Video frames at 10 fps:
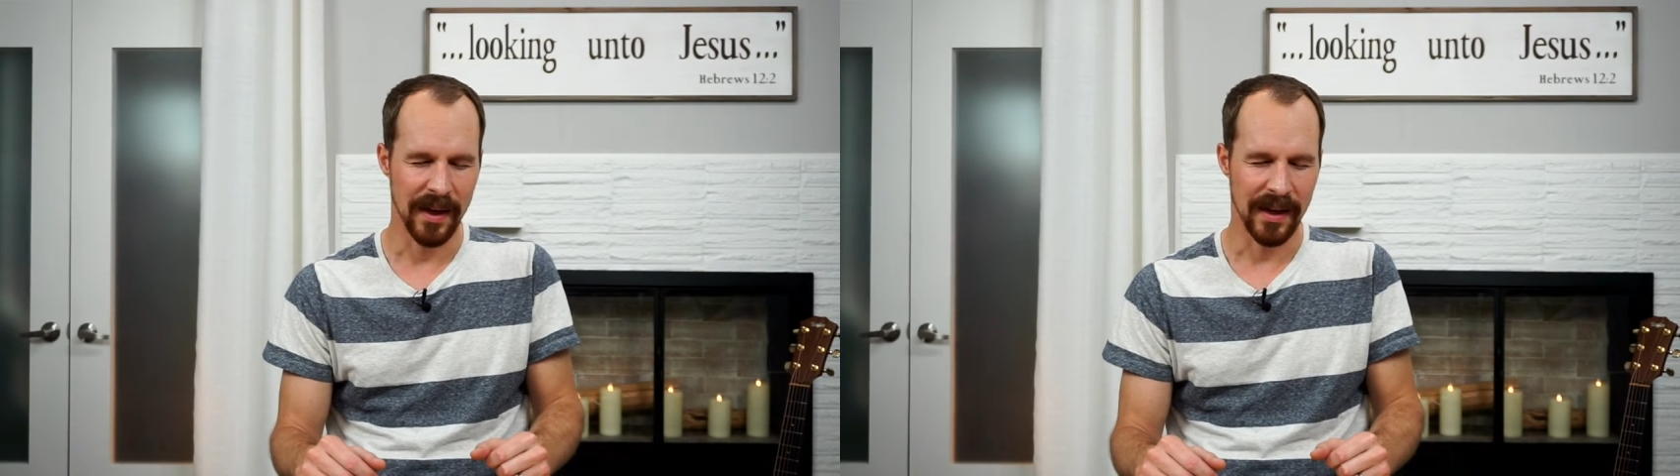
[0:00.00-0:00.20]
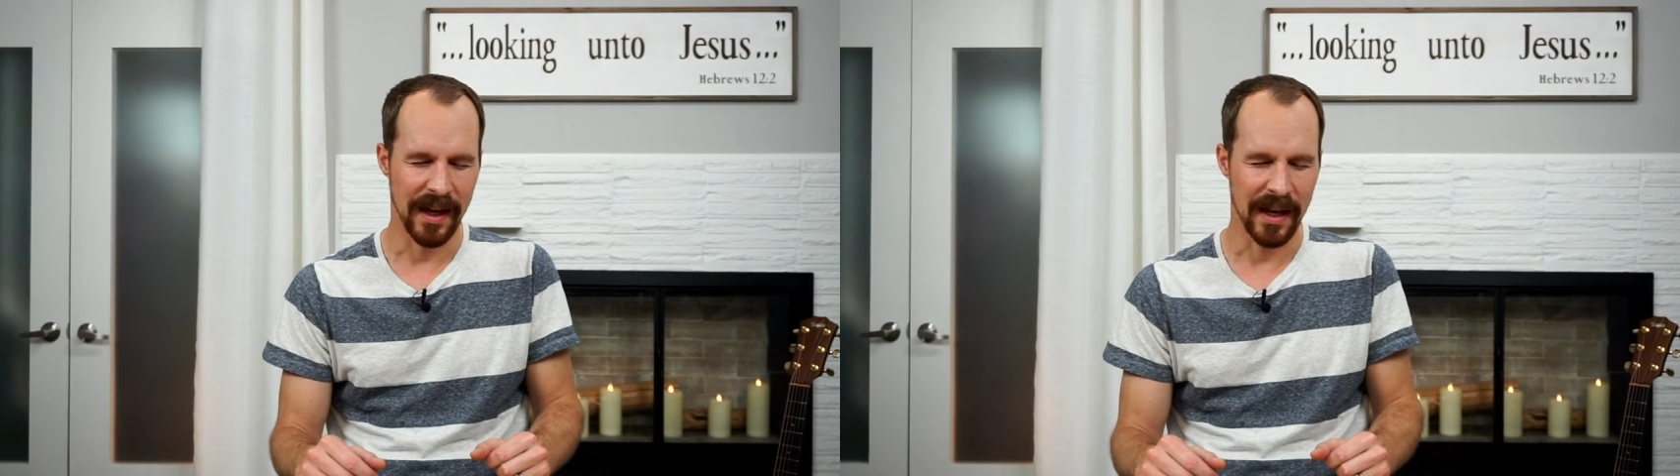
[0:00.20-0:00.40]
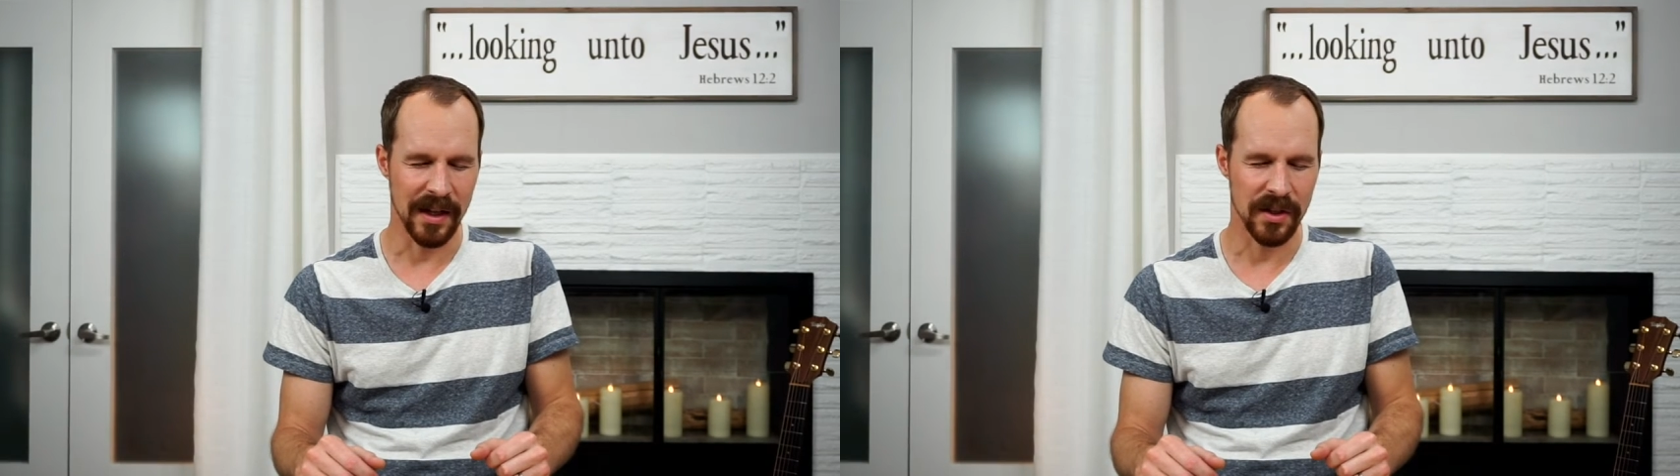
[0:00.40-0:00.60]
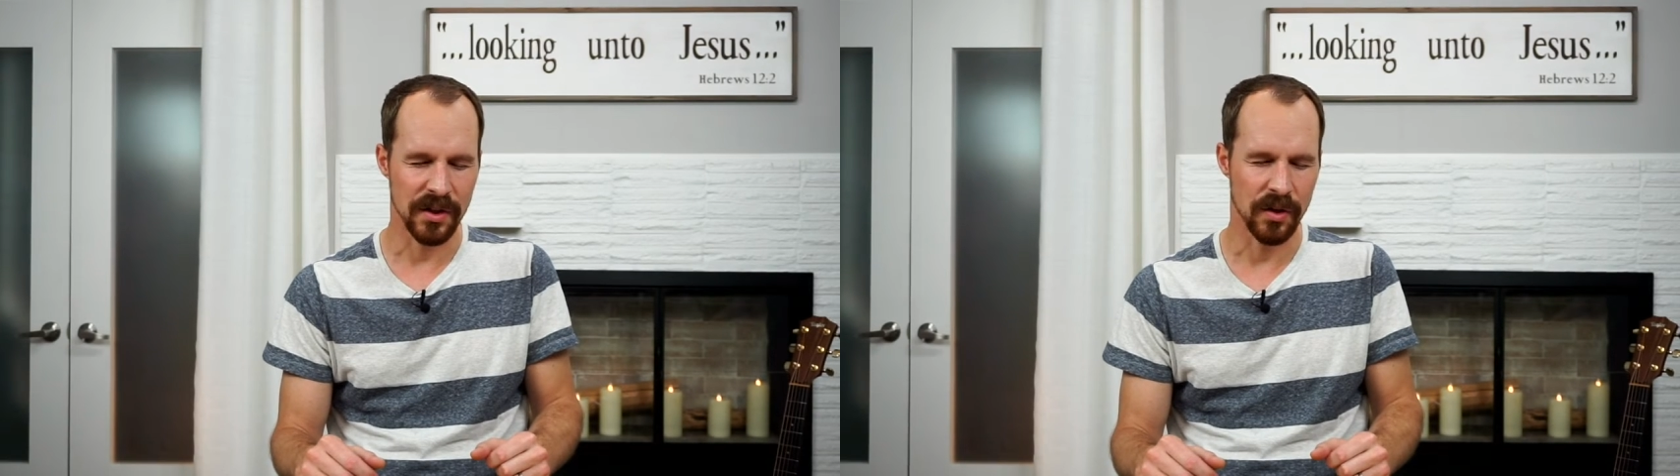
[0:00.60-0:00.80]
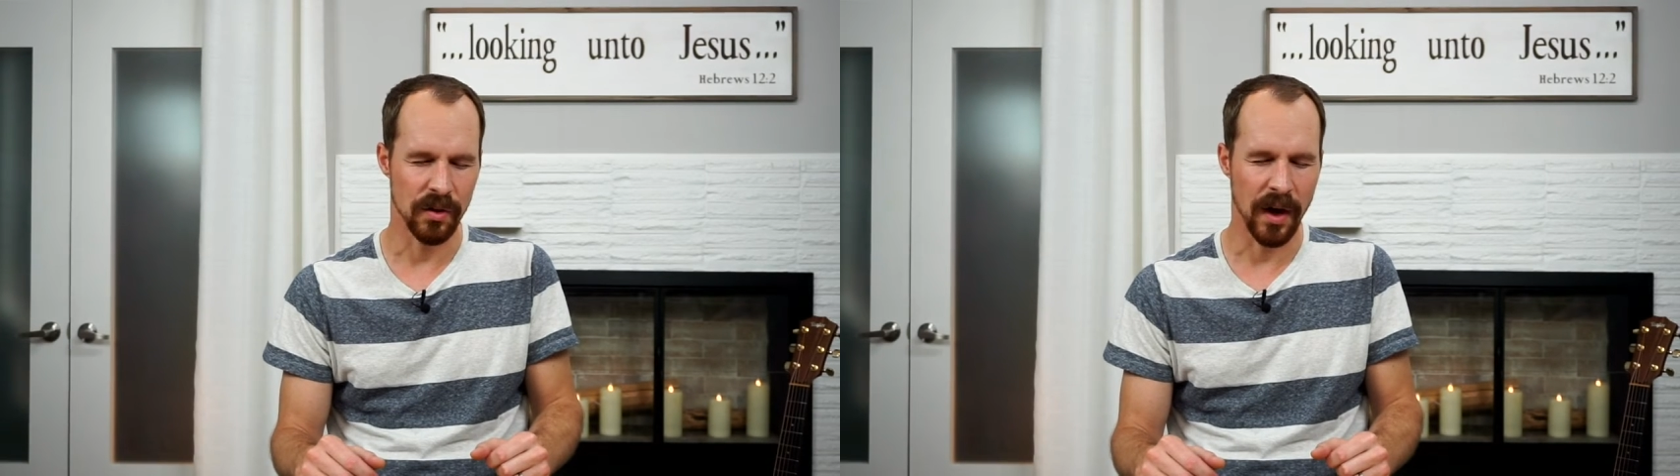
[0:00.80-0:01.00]
Kenyans
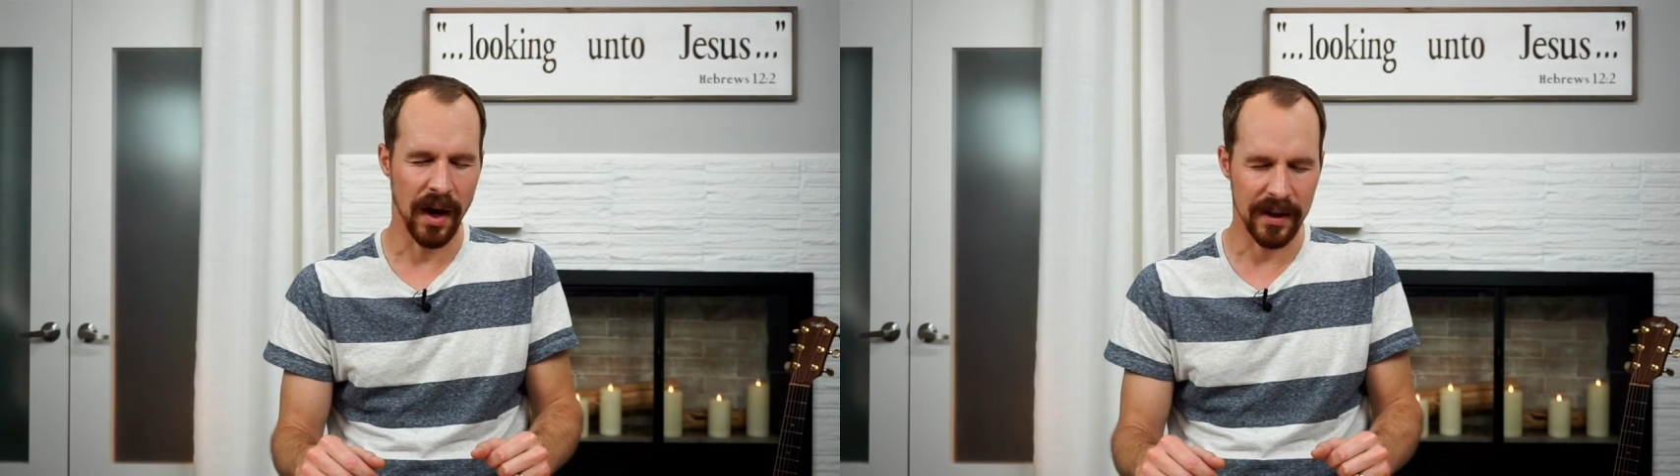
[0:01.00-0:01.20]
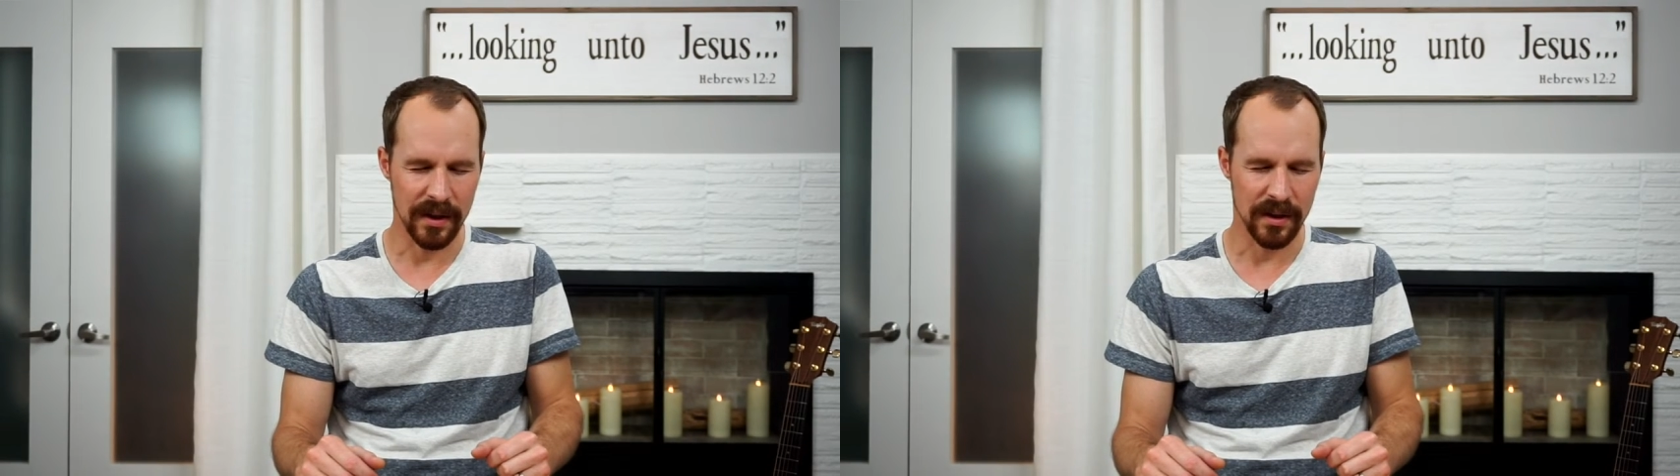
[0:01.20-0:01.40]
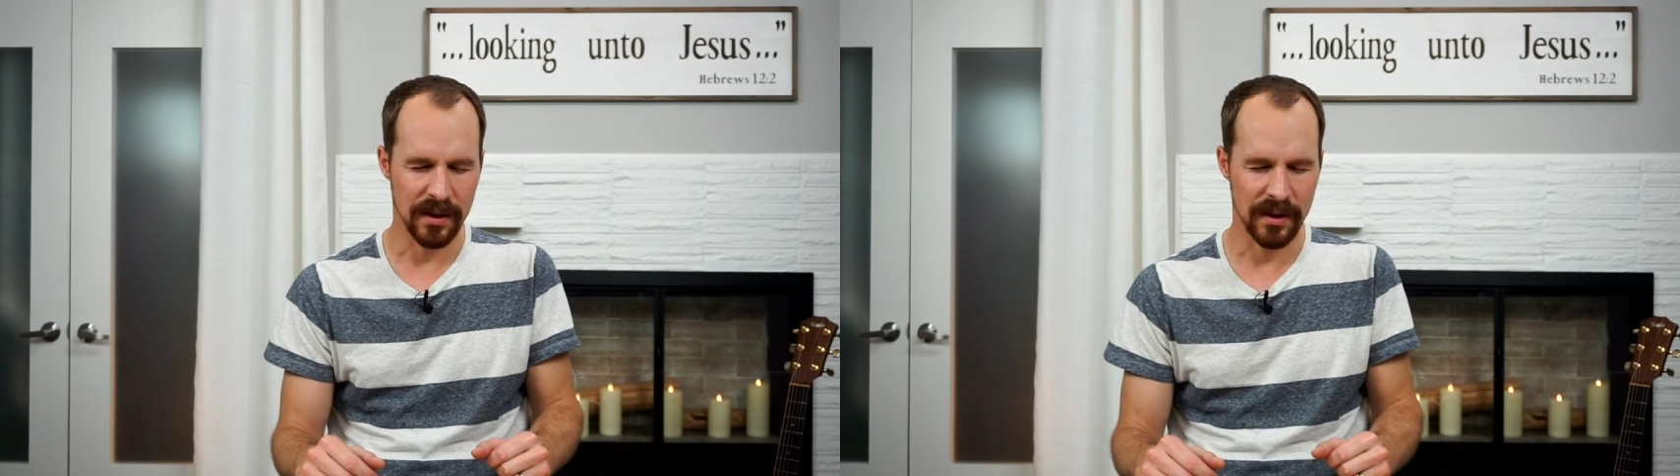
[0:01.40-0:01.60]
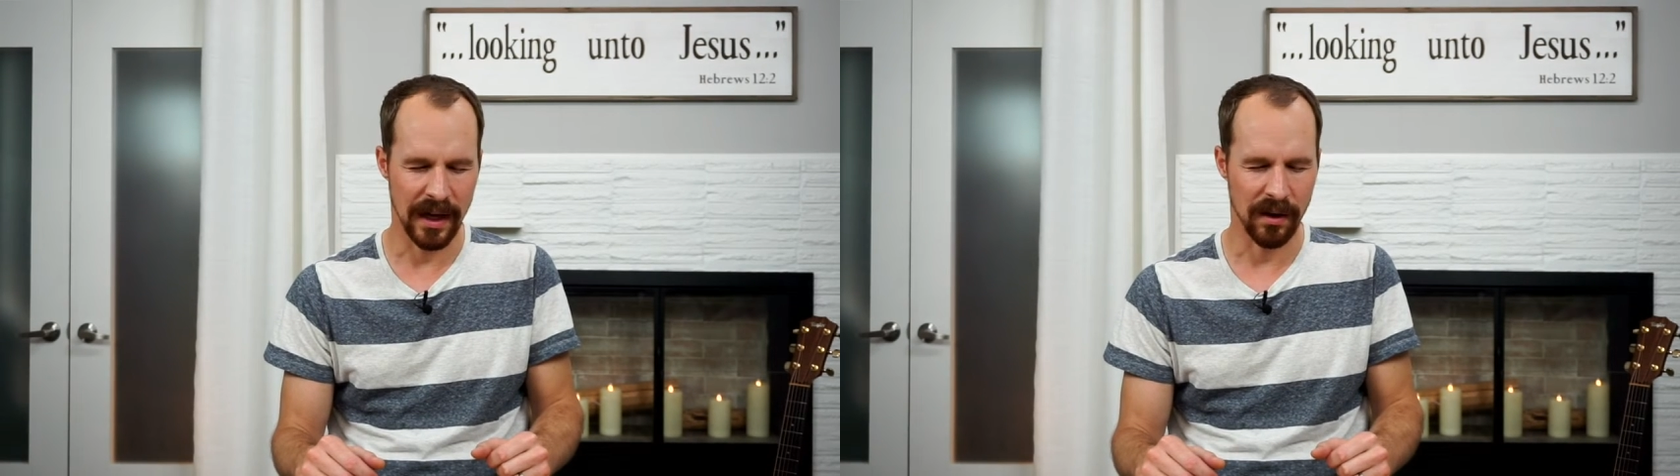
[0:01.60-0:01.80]
and Ugandans that